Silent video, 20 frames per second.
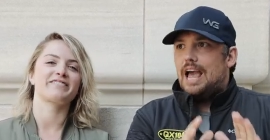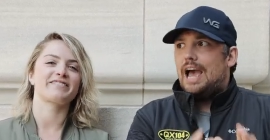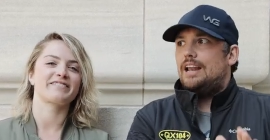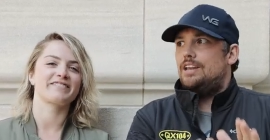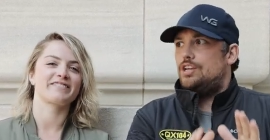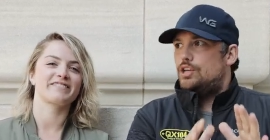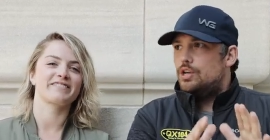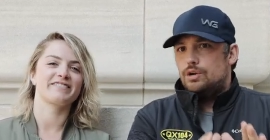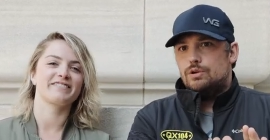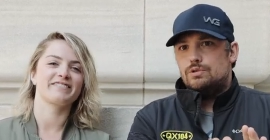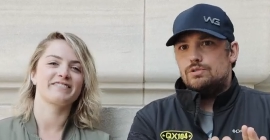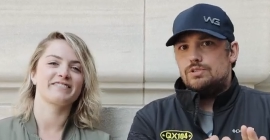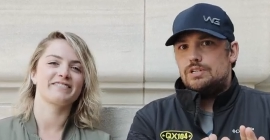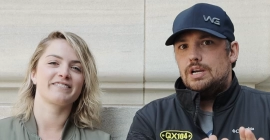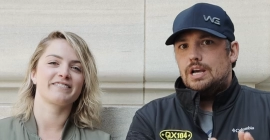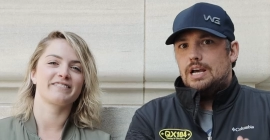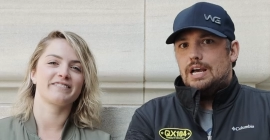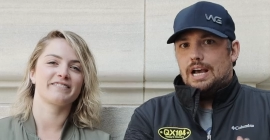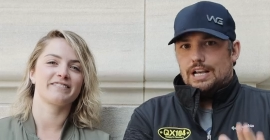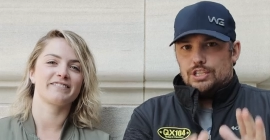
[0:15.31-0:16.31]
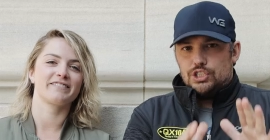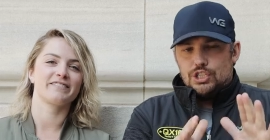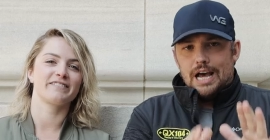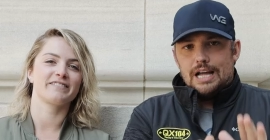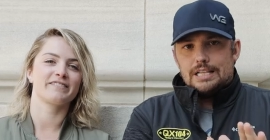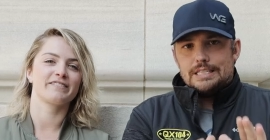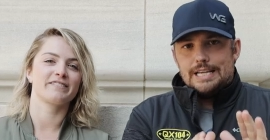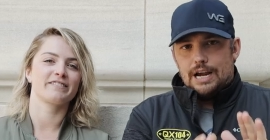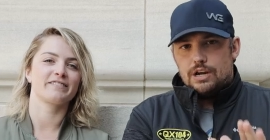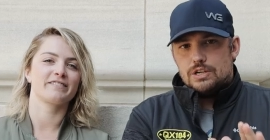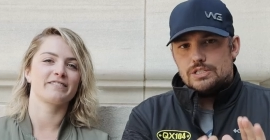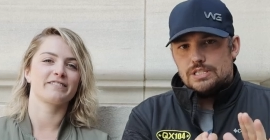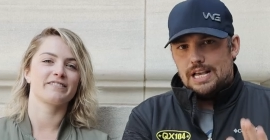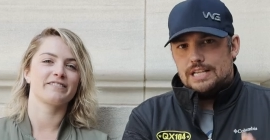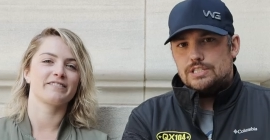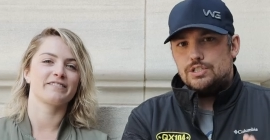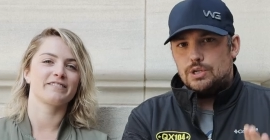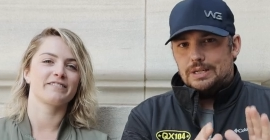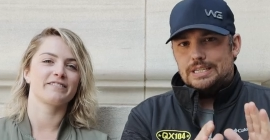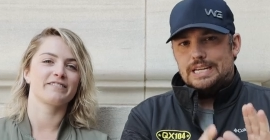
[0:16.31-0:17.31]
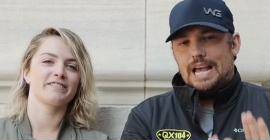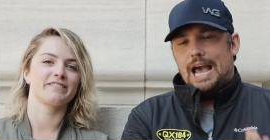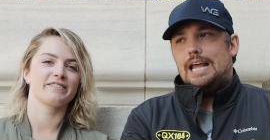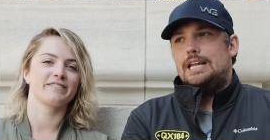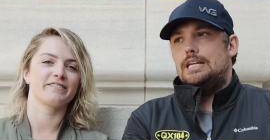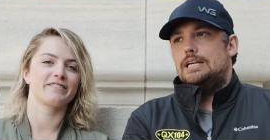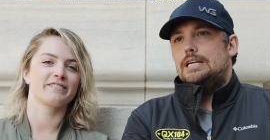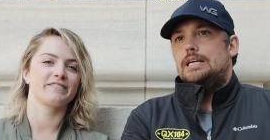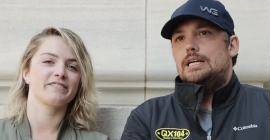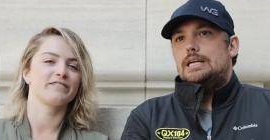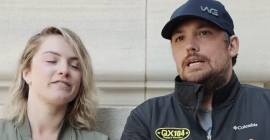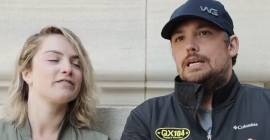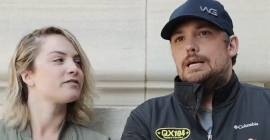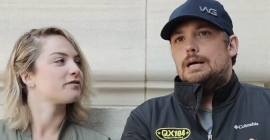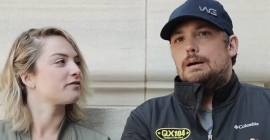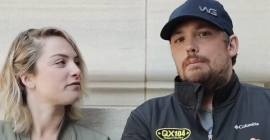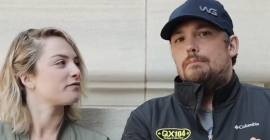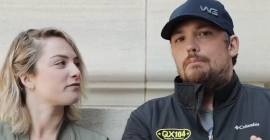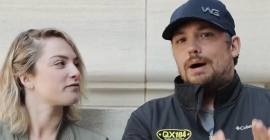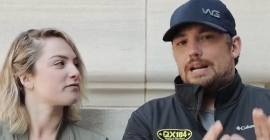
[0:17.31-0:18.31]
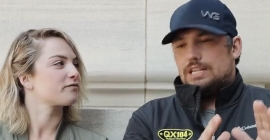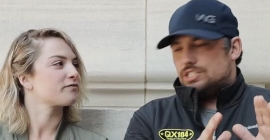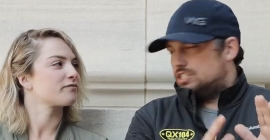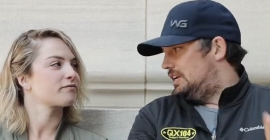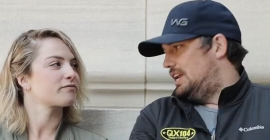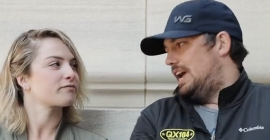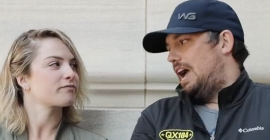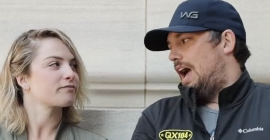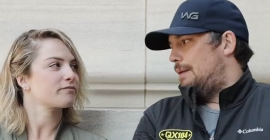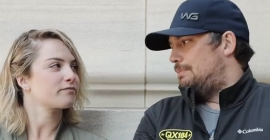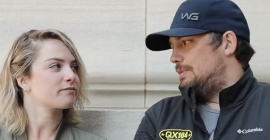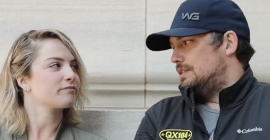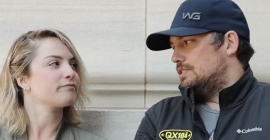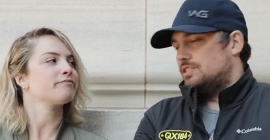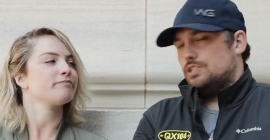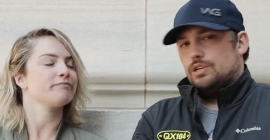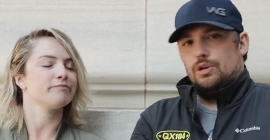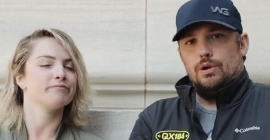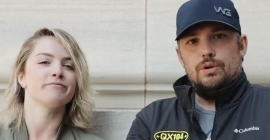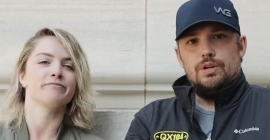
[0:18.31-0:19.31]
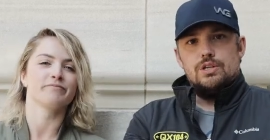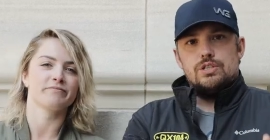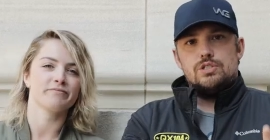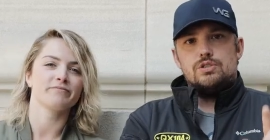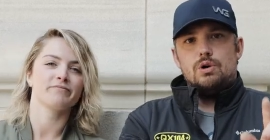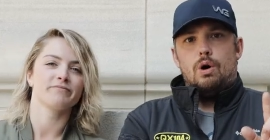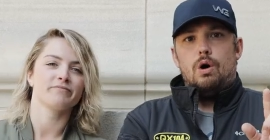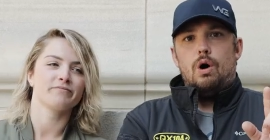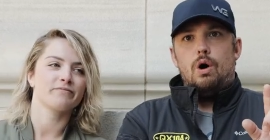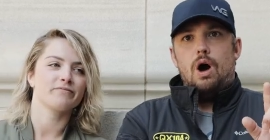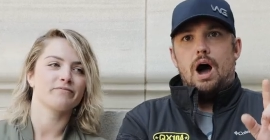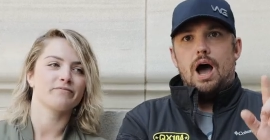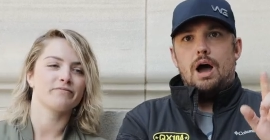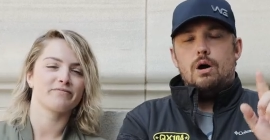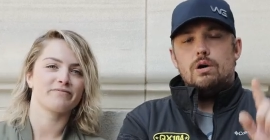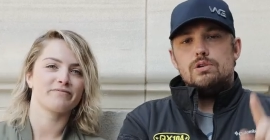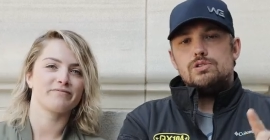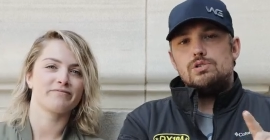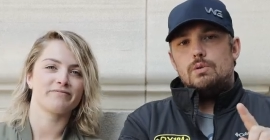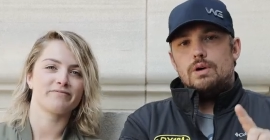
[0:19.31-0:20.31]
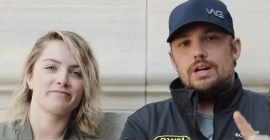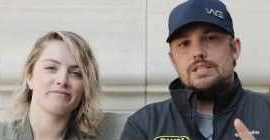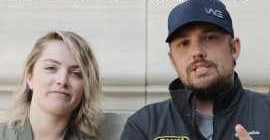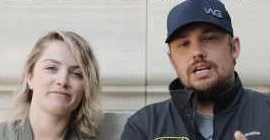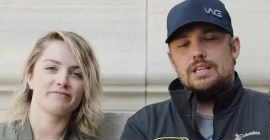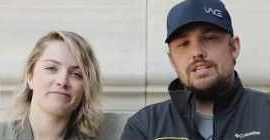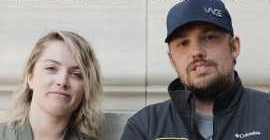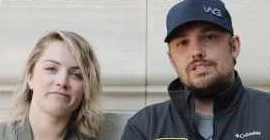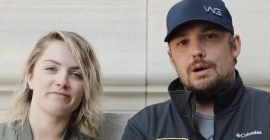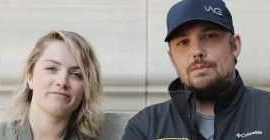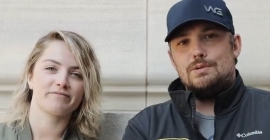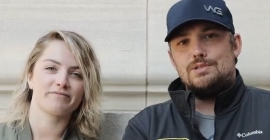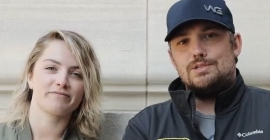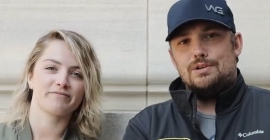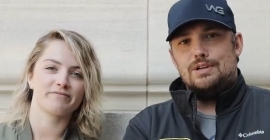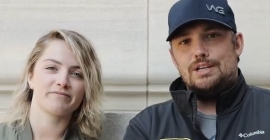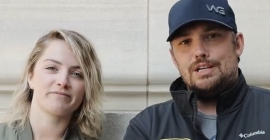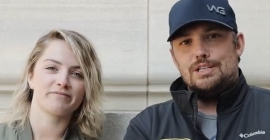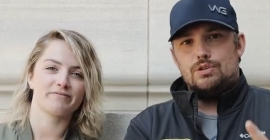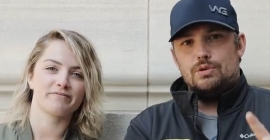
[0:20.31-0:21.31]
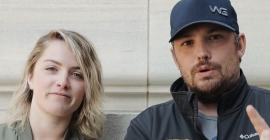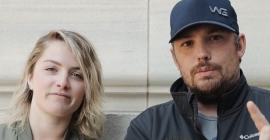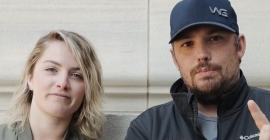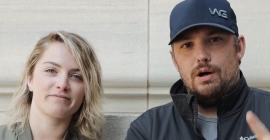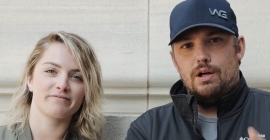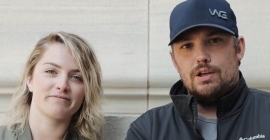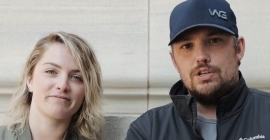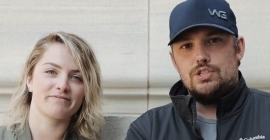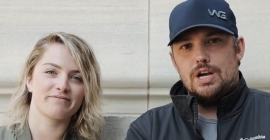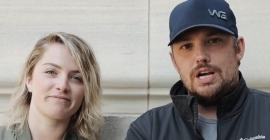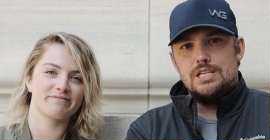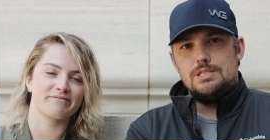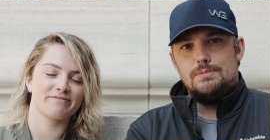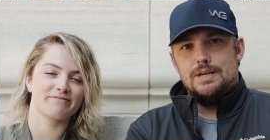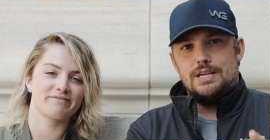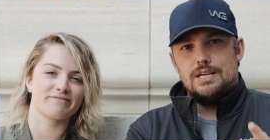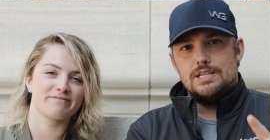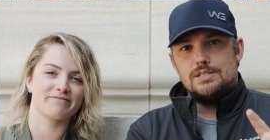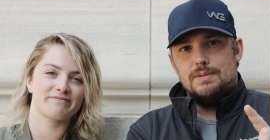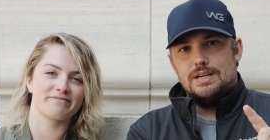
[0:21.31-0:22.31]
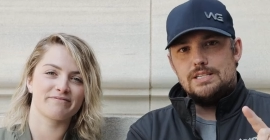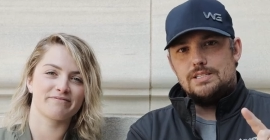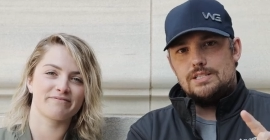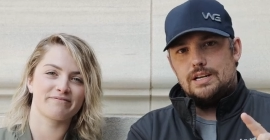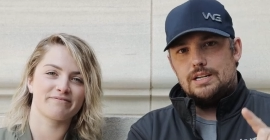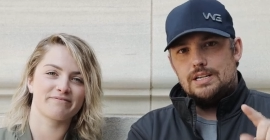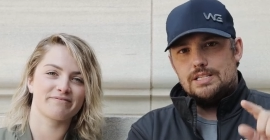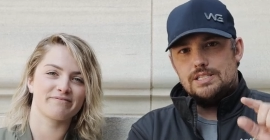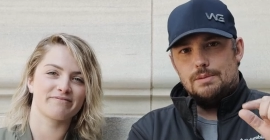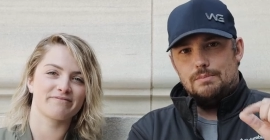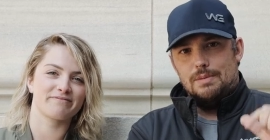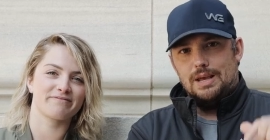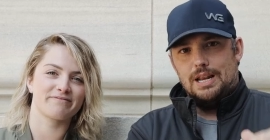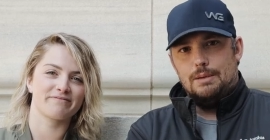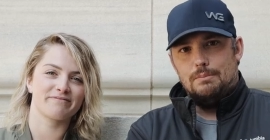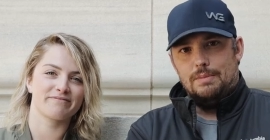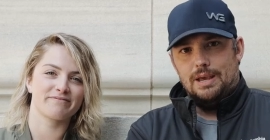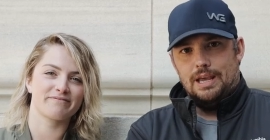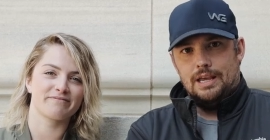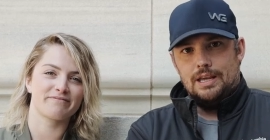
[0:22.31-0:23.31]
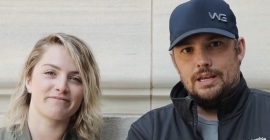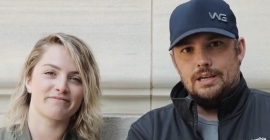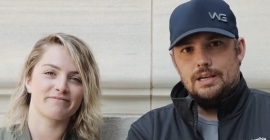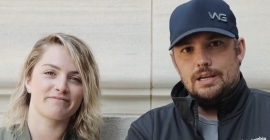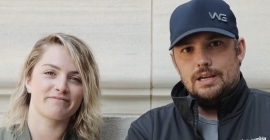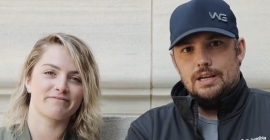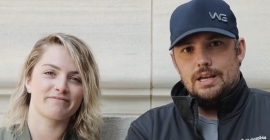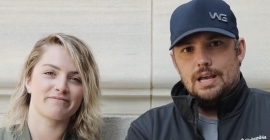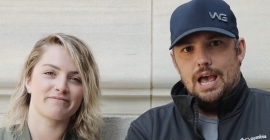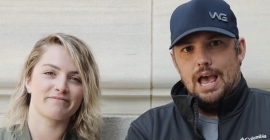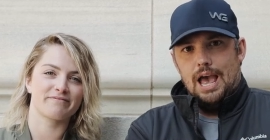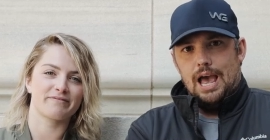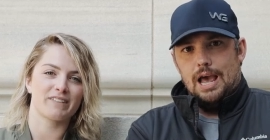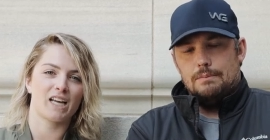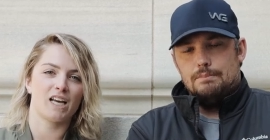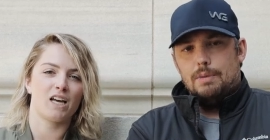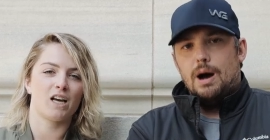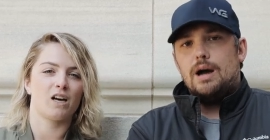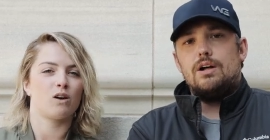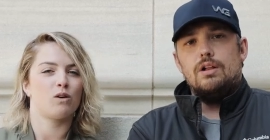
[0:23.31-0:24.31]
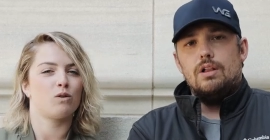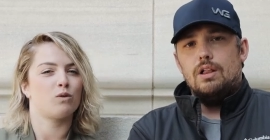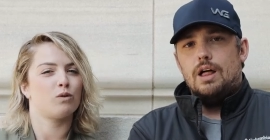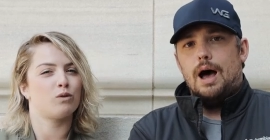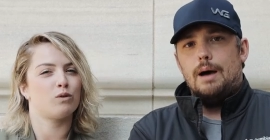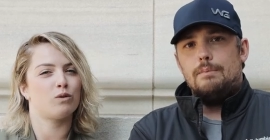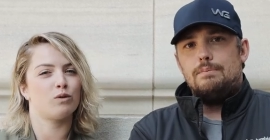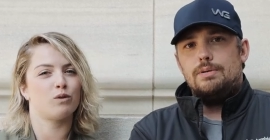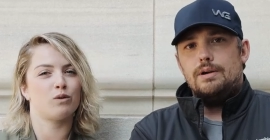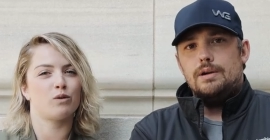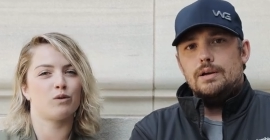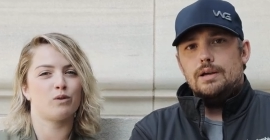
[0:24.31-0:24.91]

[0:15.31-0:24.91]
Speaker 1: yet used a childcare center yet but it's gonna happen soon. So I also wanna take this opportunity to apologize because my son is a mini me and buckle up